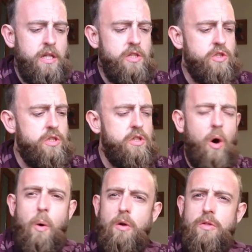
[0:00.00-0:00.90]
there's
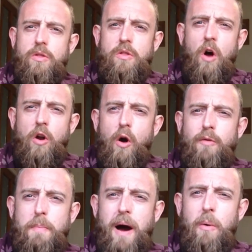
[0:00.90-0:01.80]
not an
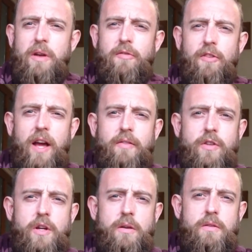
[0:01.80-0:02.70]
overpowering flavour.
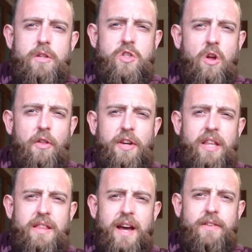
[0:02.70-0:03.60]
There's nothing
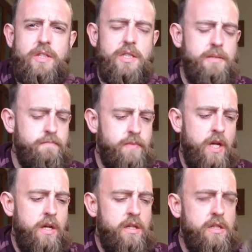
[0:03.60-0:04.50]
in there that's
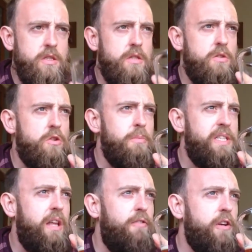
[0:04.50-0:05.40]
going to be
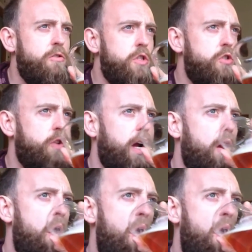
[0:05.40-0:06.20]
difficult to drink.